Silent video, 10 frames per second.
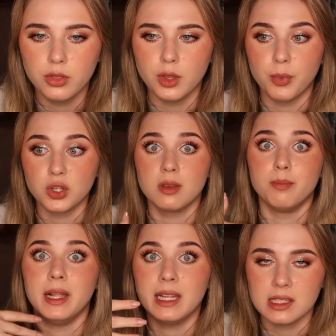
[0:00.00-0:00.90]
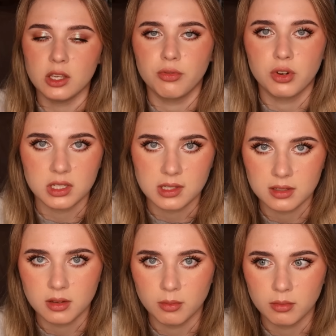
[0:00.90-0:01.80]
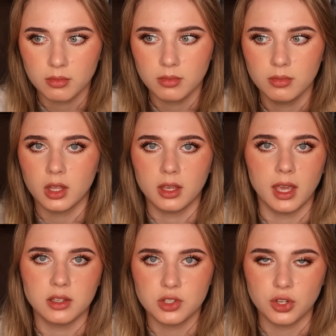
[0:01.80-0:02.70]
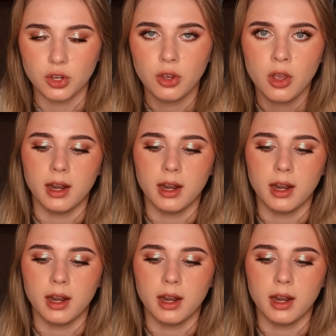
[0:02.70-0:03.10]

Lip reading: the possibility of criticism against you.